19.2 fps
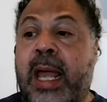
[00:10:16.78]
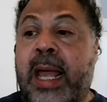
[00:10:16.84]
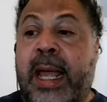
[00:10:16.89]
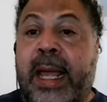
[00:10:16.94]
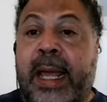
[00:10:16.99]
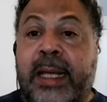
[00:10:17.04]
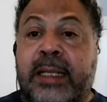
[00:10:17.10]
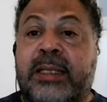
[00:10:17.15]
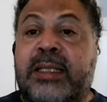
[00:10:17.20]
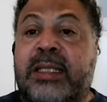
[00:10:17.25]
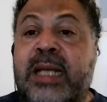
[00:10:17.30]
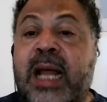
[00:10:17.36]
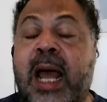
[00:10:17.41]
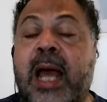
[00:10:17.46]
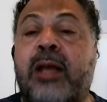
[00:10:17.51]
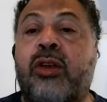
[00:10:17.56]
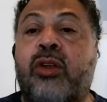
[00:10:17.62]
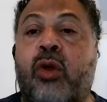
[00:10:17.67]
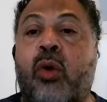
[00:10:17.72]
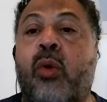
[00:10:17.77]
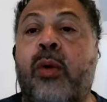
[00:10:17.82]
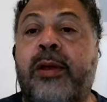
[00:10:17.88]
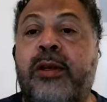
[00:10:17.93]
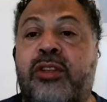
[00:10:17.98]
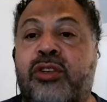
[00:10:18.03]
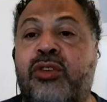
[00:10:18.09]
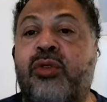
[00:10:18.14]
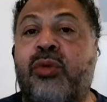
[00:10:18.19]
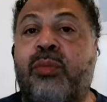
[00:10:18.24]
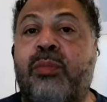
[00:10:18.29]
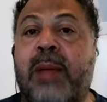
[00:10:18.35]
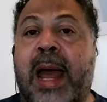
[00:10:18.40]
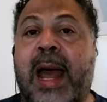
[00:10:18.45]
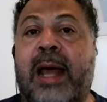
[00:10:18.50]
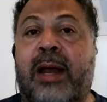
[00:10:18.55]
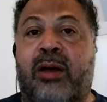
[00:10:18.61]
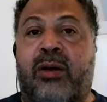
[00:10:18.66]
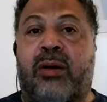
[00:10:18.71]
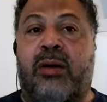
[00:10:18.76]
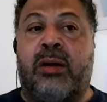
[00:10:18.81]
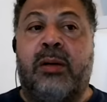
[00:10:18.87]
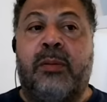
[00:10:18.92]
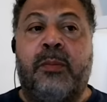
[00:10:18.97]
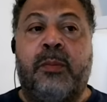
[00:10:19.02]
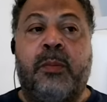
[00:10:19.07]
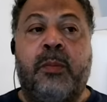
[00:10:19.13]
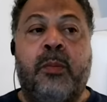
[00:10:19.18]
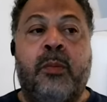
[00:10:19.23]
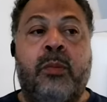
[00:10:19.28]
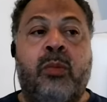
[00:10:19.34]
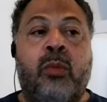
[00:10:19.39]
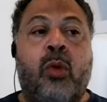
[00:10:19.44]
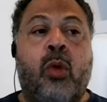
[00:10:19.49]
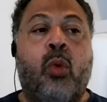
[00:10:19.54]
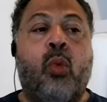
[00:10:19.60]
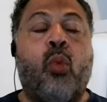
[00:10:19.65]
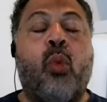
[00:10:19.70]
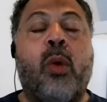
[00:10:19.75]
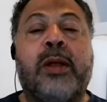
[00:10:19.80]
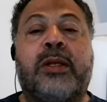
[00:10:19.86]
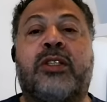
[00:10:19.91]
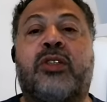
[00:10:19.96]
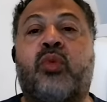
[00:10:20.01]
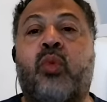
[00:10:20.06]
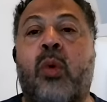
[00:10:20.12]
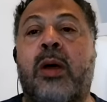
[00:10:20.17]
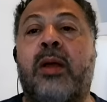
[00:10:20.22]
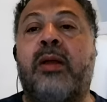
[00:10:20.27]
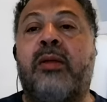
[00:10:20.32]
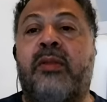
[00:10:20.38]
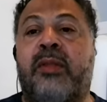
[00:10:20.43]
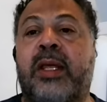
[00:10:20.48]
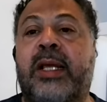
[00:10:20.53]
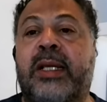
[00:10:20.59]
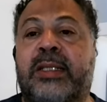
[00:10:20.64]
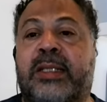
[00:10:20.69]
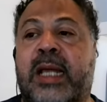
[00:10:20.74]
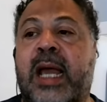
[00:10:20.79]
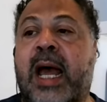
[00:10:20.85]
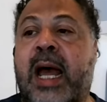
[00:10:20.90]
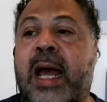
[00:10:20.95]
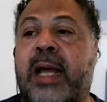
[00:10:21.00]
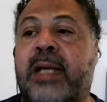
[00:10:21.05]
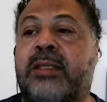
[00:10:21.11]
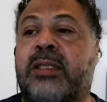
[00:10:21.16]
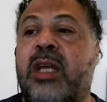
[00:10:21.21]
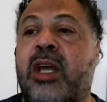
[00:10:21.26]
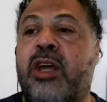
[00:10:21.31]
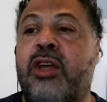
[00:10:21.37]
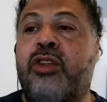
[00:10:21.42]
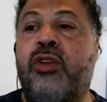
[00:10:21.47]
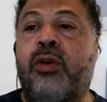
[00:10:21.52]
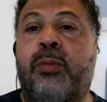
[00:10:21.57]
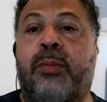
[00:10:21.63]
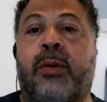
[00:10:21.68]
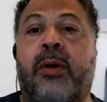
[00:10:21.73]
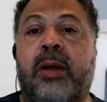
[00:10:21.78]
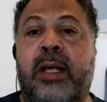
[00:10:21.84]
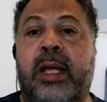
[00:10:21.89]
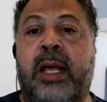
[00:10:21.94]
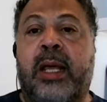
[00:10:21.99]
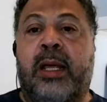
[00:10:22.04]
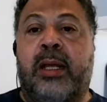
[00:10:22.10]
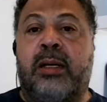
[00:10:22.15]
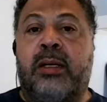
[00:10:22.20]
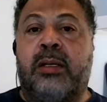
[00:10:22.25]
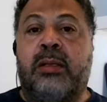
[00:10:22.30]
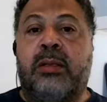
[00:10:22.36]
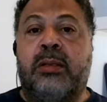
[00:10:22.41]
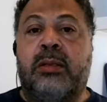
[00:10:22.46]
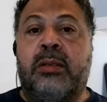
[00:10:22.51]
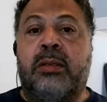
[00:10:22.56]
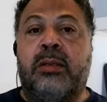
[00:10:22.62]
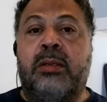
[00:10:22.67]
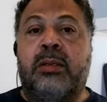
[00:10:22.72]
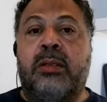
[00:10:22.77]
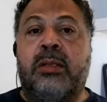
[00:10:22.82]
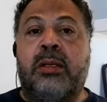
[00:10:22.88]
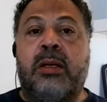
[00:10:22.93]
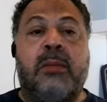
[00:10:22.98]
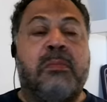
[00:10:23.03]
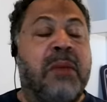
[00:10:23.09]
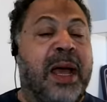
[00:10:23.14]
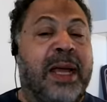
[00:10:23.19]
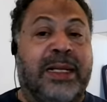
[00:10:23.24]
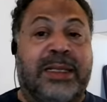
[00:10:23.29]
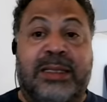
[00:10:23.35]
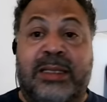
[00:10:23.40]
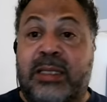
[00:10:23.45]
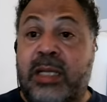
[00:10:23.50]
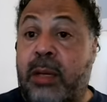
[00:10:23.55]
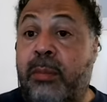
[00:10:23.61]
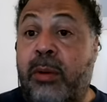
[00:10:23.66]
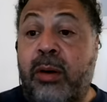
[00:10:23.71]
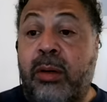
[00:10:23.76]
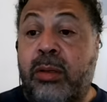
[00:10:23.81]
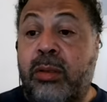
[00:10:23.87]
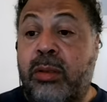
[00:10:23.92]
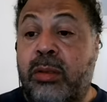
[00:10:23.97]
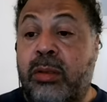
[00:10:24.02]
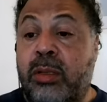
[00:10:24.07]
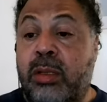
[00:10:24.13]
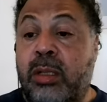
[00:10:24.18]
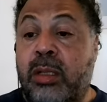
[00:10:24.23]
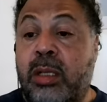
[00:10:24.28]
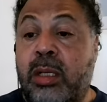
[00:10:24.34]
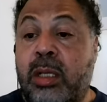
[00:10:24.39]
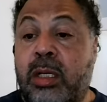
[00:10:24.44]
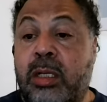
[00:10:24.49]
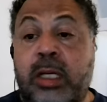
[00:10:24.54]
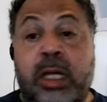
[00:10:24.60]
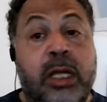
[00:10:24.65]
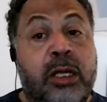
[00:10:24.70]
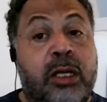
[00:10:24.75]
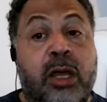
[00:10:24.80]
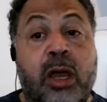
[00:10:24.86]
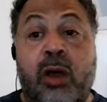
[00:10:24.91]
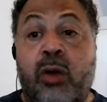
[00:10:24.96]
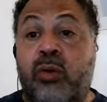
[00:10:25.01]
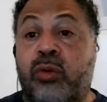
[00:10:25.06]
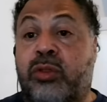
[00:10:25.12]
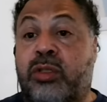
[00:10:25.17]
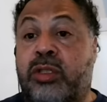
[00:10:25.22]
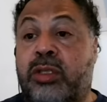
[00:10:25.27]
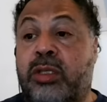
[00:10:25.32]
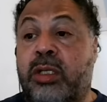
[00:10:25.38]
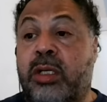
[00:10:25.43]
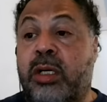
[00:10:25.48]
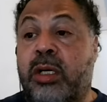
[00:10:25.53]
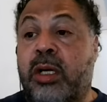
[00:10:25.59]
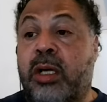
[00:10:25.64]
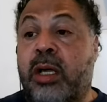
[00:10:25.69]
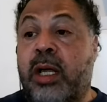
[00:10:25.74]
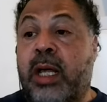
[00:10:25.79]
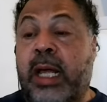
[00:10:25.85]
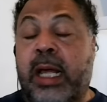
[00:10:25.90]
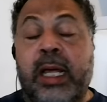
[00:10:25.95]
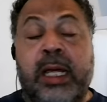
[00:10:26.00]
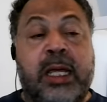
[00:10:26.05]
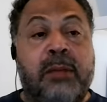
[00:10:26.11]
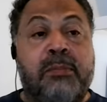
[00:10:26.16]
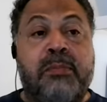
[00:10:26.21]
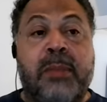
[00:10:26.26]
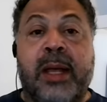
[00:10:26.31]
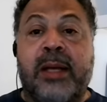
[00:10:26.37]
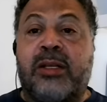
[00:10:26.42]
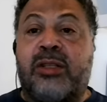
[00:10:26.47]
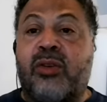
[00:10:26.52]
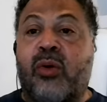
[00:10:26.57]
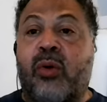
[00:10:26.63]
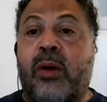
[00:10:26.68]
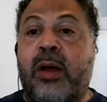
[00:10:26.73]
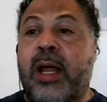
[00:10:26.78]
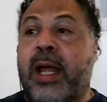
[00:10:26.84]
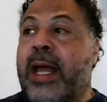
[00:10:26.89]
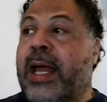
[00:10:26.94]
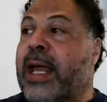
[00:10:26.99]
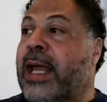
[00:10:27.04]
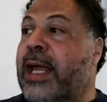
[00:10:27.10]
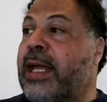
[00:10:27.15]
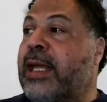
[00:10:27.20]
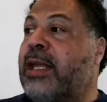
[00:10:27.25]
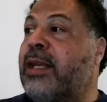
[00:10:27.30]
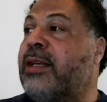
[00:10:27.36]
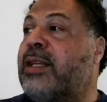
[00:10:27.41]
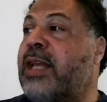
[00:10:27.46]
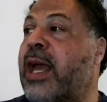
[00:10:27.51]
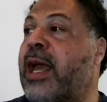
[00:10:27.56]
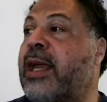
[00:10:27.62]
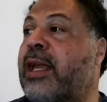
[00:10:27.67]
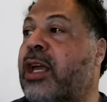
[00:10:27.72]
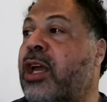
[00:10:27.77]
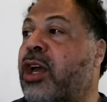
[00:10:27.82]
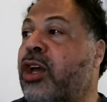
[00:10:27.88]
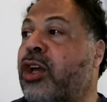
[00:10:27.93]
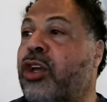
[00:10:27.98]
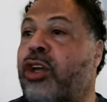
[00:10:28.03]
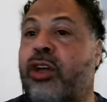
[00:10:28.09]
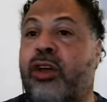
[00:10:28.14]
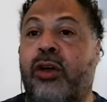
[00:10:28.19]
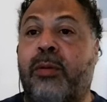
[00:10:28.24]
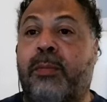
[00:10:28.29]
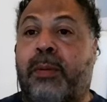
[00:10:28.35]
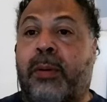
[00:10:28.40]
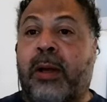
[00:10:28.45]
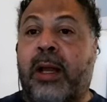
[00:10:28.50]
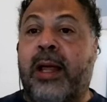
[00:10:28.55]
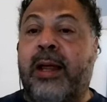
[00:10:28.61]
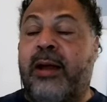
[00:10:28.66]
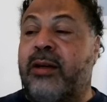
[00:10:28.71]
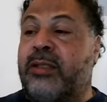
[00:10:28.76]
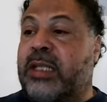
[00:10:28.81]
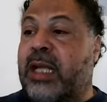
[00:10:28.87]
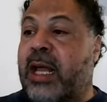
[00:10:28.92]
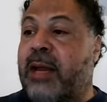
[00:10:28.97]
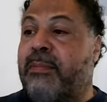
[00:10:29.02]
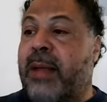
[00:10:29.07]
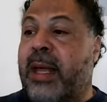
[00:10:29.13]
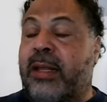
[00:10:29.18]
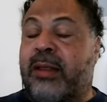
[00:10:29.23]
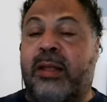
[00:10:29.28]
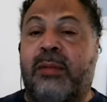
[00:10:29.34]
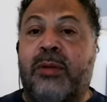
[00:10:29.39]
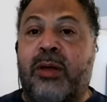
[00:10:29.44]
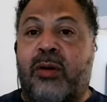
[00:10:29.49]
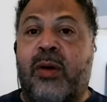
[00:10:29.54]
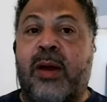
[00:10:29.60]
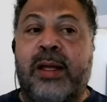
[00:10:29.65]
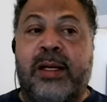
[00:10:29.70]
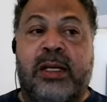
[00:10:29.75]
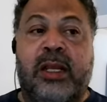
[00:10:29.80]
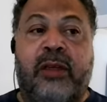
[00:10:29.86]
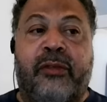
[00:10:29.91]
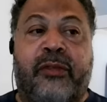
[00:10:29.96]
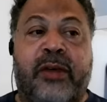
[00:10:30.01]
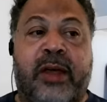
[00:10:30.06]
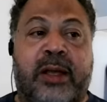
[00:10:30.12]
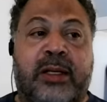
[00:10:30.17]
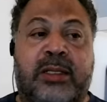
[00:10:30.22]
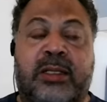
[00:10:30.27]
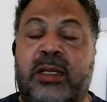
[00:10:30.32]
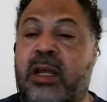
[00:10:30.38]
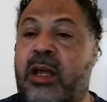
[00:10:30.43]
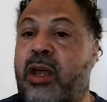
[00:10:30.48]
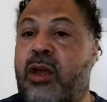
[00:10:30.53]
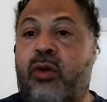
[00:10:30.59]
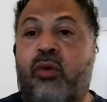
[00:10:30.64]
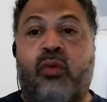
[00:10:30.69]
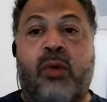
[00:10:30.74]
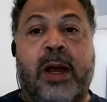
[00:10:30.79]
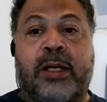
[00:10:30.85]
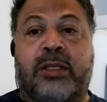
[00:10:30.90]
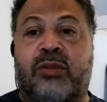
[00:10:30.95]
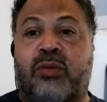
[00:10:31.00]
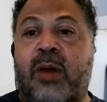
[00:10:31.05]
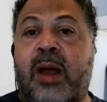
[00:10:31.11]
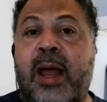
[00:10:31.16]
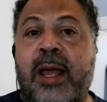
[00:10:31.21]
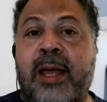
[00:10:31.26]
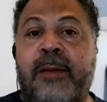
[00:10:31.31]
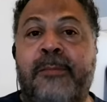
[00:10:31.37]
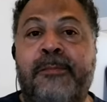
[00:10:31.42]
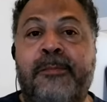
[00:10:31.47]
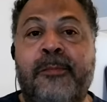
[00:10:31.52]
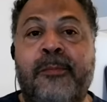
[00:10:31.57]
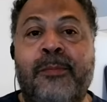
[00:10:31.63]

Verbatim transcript: It's not going to matter which one of these guys you bring in. Mike Zimmer can coach. He can mentor. He can take good players and make them a great defense. Rex Ryan,